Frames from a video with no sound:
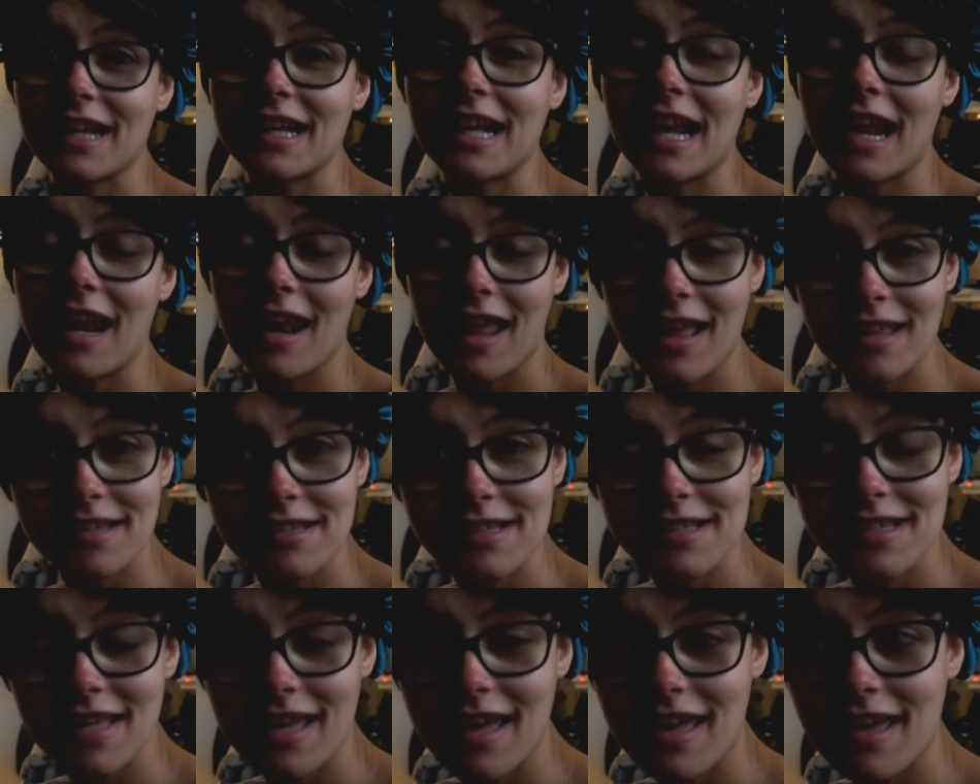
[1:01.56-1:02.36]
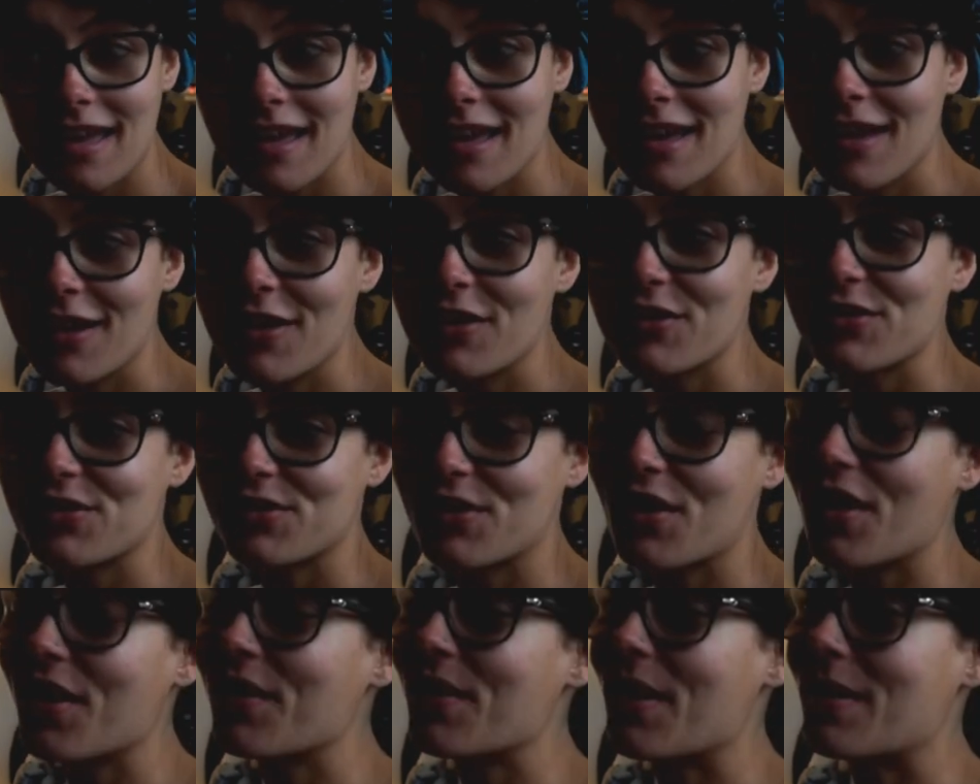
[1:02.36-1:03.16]
and cleanse it.
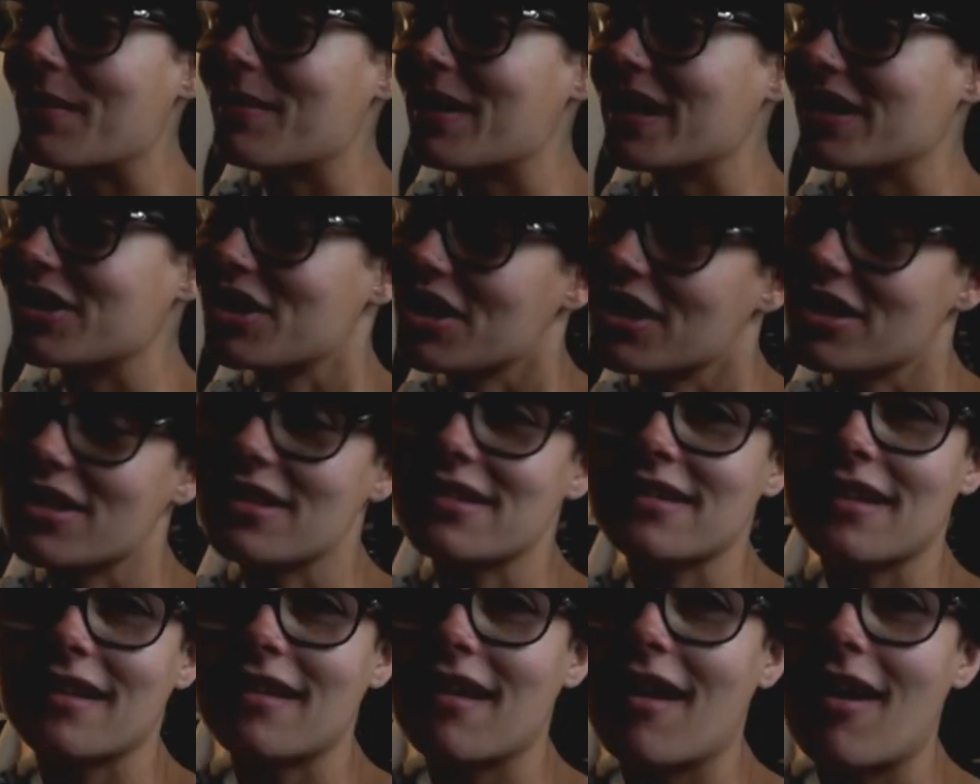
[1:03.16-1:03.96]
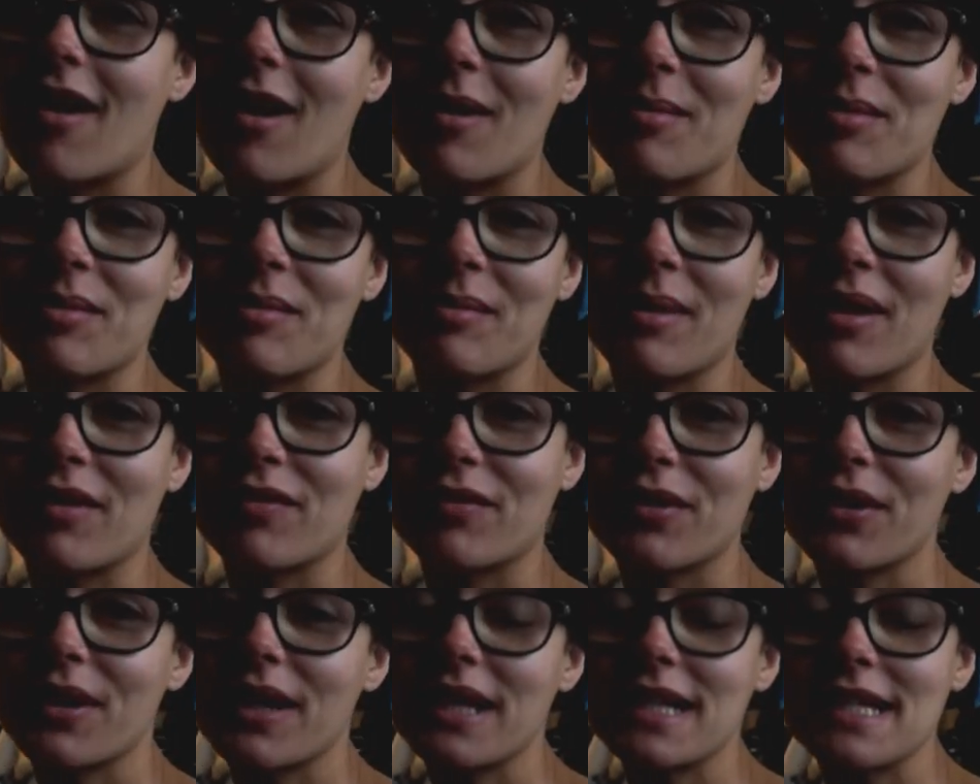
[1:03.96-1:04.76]
So I'm literally just going to up my
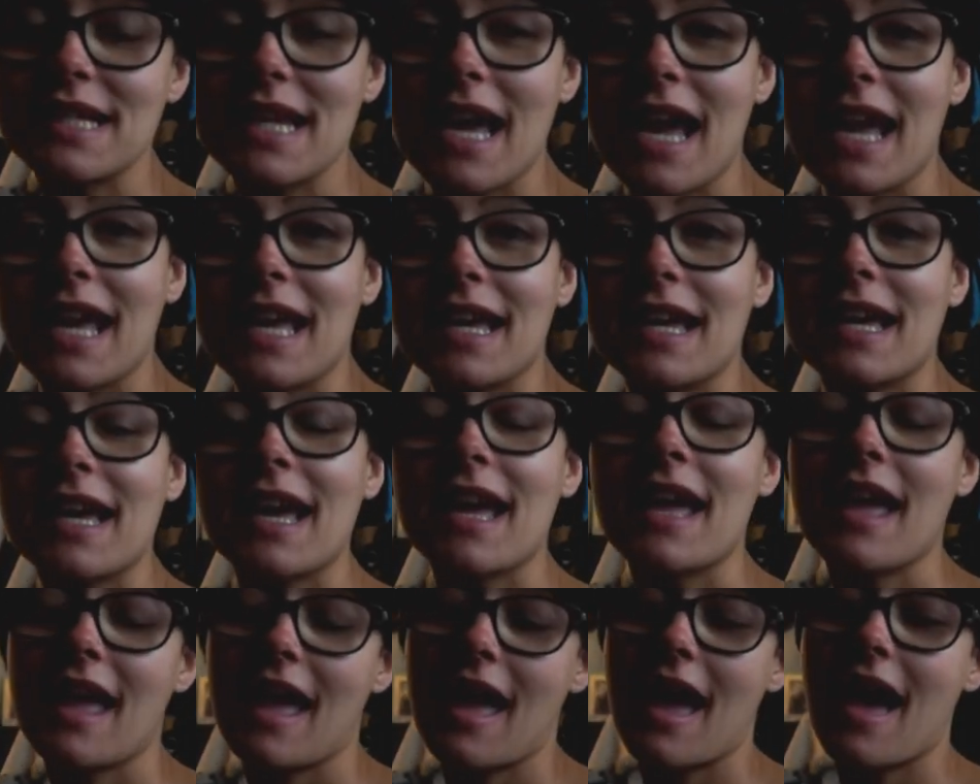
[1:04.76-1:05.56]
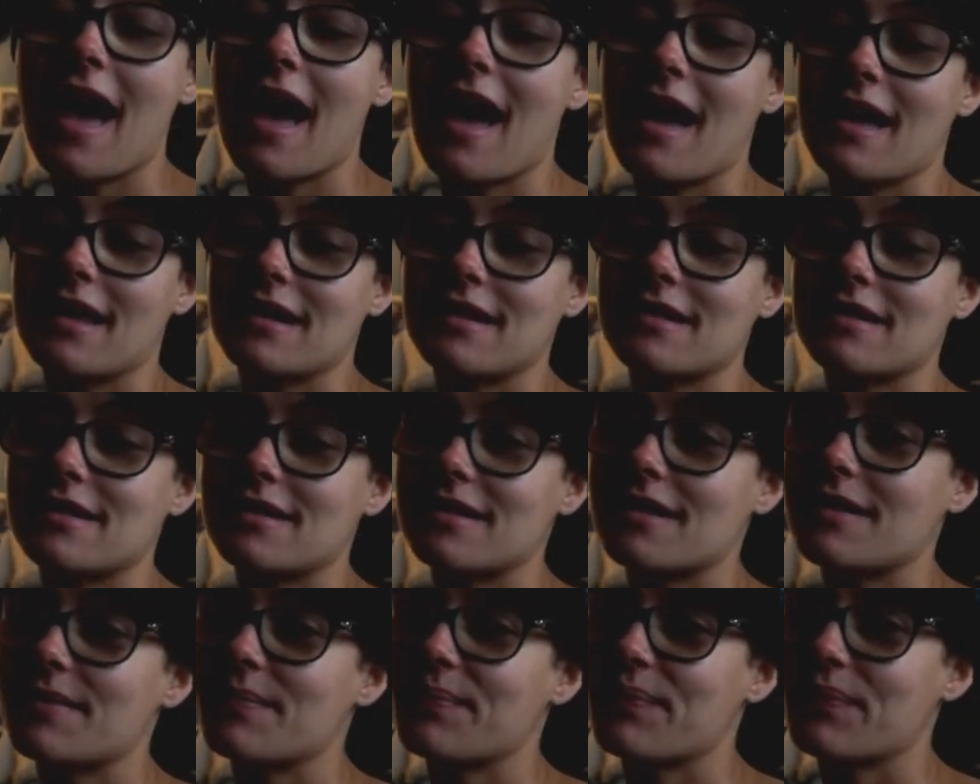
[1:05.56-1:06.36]
fruit intake and
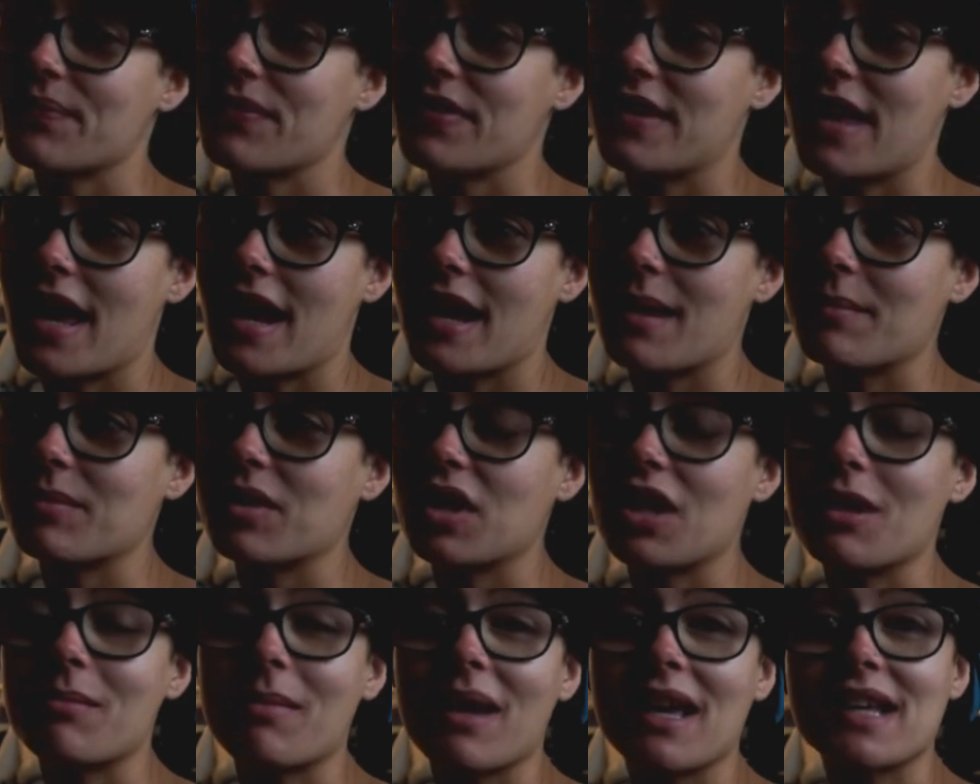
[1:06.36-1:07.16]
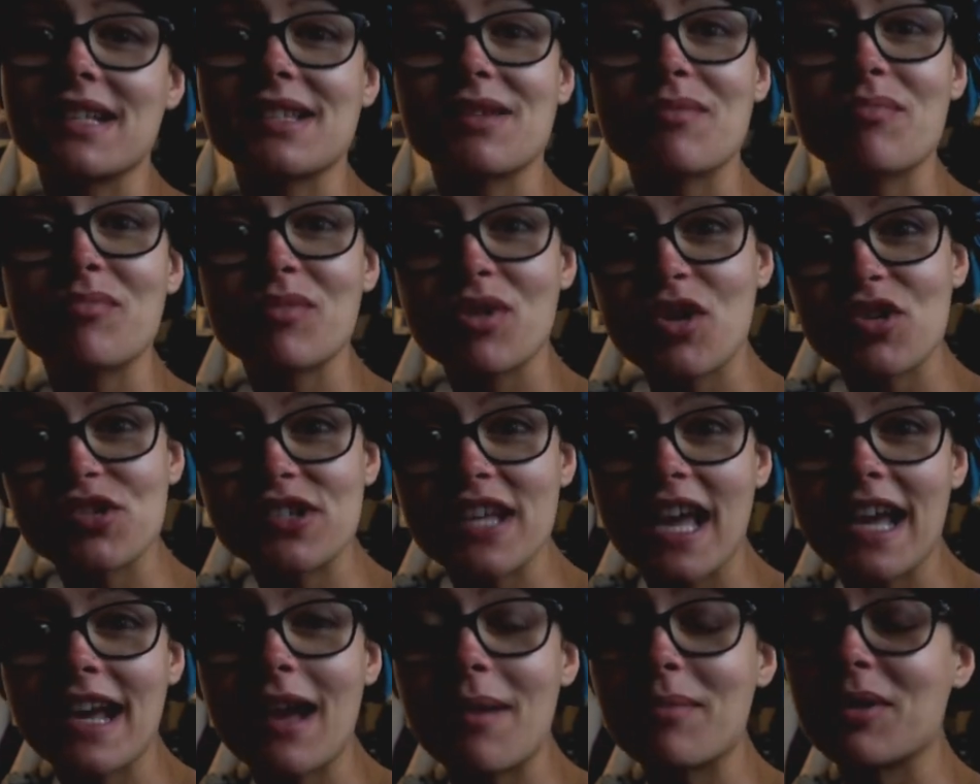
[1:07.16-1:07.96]
then I'm going to make some
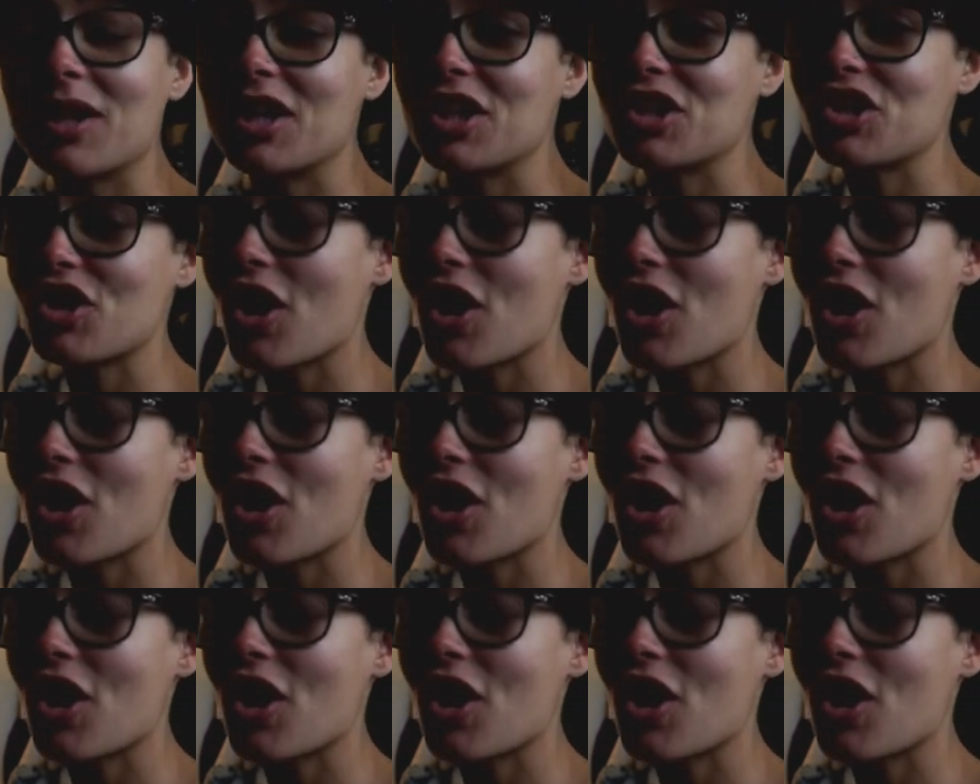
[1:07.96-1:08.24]
music. I'm going